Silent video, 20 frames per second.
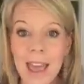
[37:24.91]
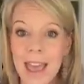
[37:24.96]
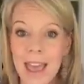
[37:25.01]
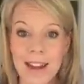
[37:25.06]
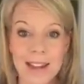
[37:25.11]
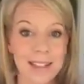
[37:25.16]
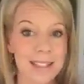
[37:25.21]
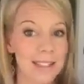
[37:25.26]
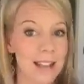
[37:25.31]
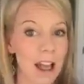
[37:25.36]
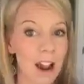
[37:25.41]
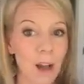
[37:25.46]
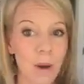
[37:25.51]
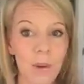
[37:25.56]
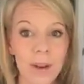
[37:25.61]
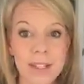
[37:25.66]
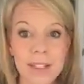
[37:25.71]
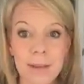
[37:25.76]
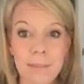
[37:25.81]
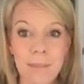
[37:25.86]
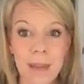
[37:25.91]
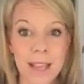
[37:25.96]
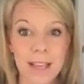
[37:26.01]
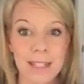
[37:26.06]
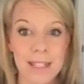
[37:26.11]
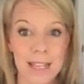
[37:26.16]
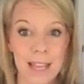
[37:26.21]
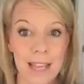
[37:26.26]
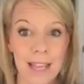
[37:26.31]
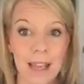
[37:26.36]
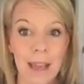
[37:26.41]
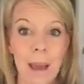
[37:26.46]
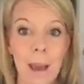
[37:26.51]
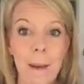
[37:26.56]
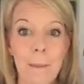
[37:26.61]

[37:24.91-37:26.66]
It is not always amazing.